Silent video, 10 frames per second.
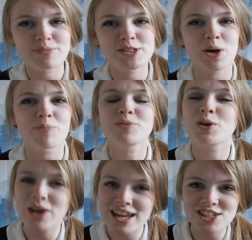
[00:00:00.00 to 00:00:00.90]
So
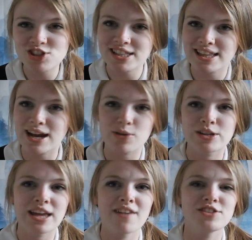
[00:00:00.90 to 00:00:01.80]
go ahead and check that out when
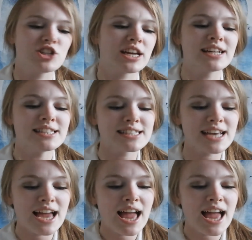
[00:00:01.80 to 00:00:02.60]
you have a chance.